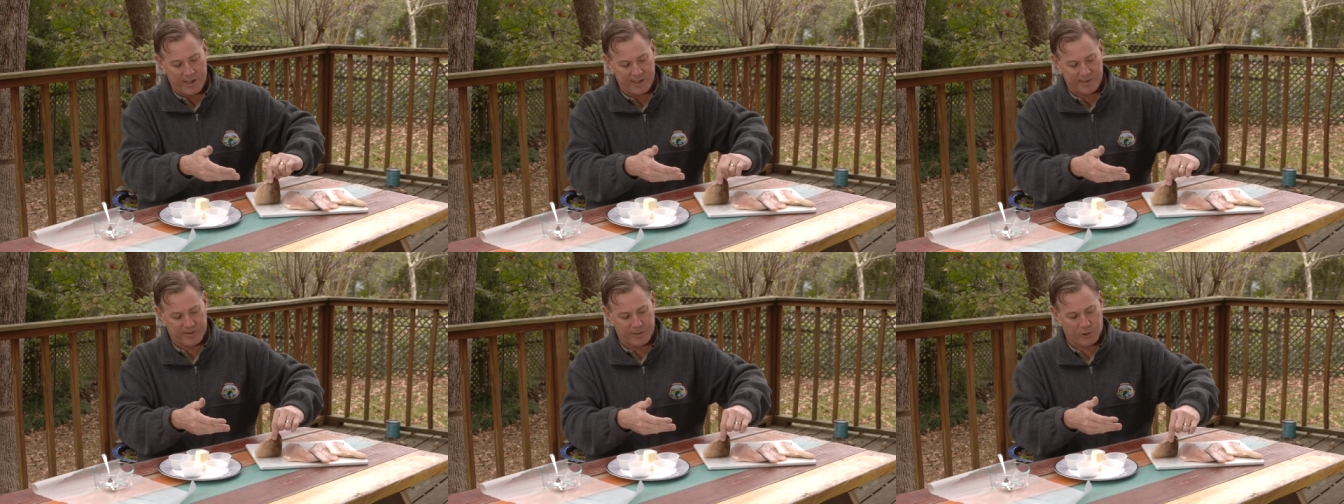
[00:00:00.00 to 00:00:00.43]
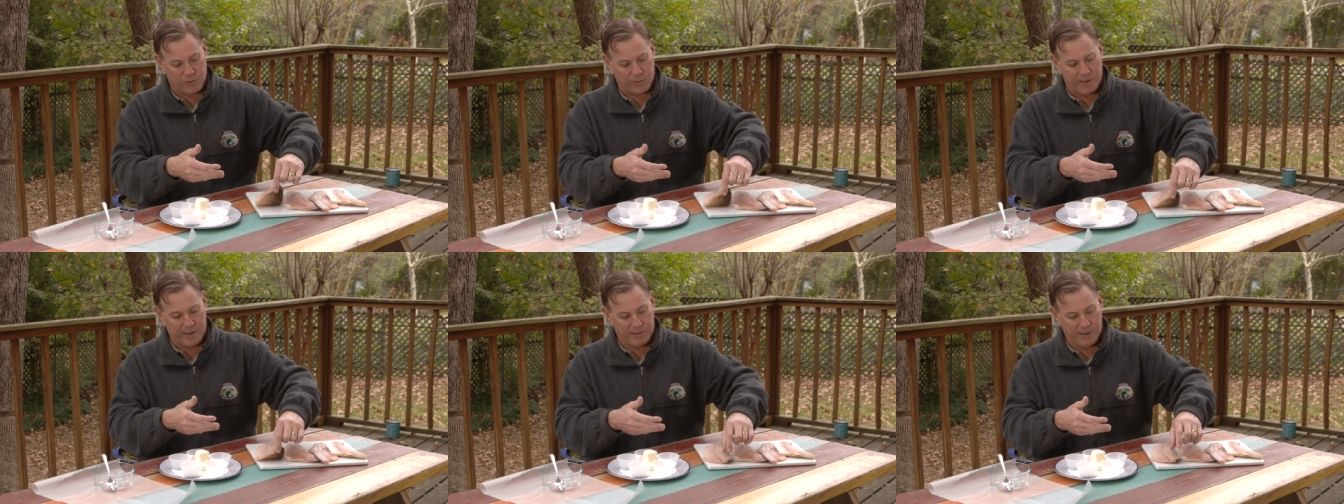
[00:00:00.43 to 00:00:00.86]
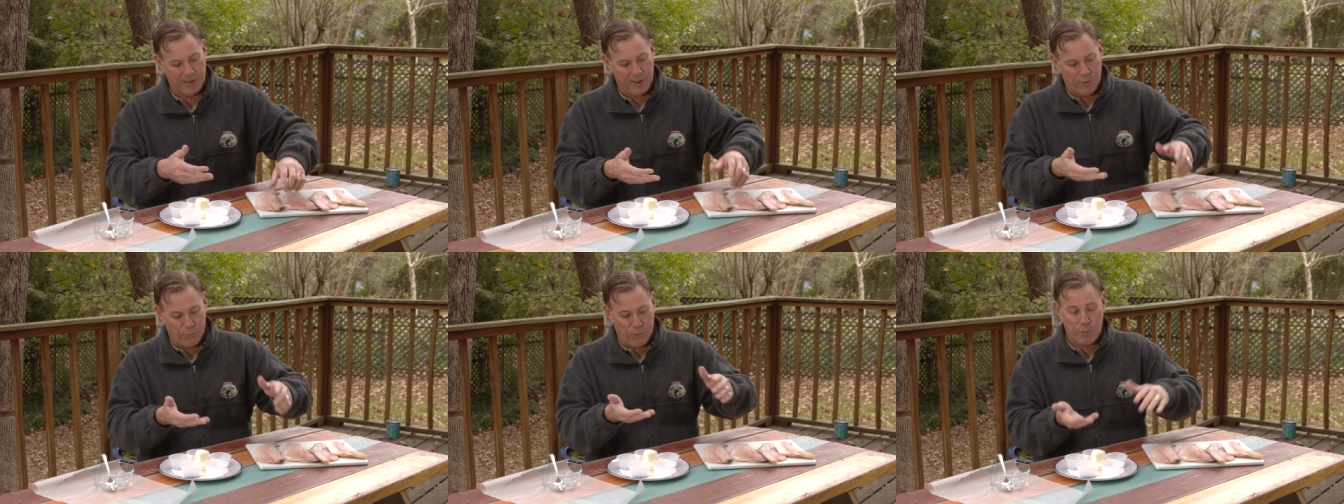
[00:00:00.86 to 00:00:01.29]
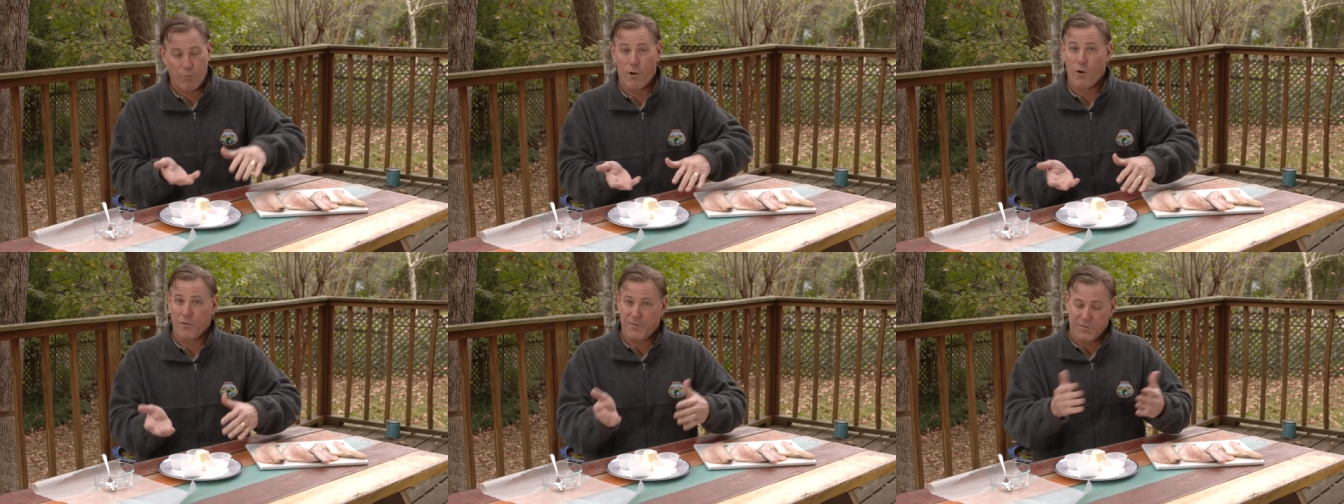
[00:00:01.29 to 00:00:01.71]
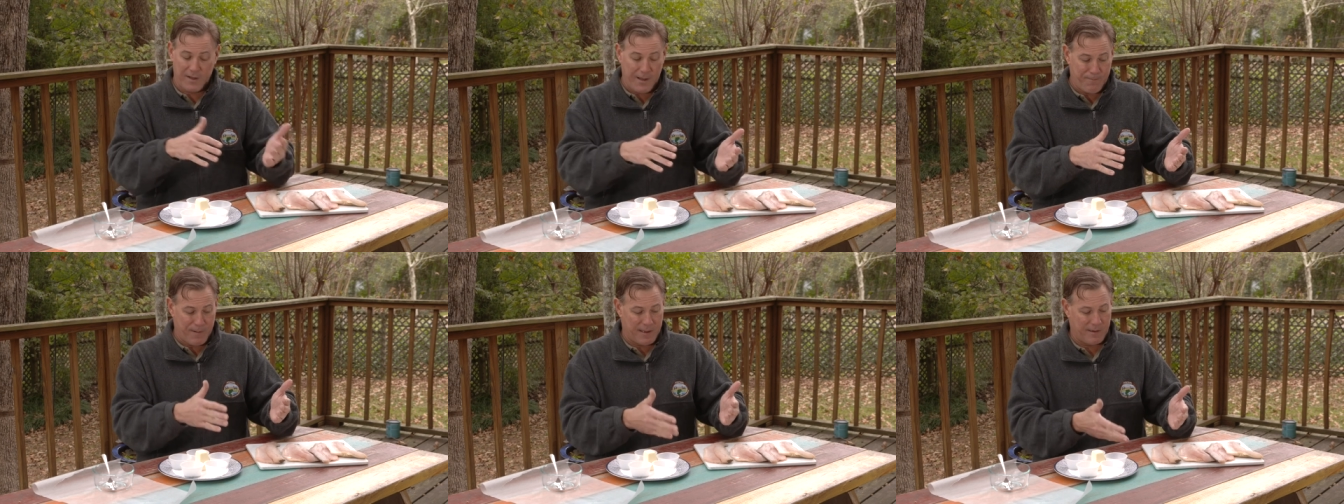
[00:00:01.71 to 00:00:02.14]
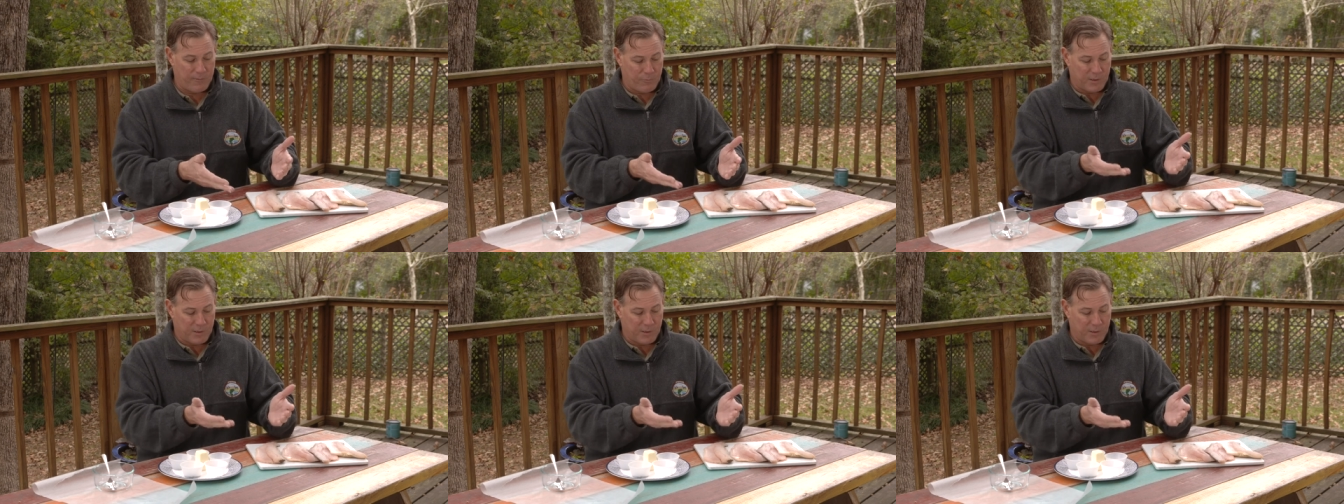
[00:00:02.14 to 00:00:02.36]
against the grill we won't flip it.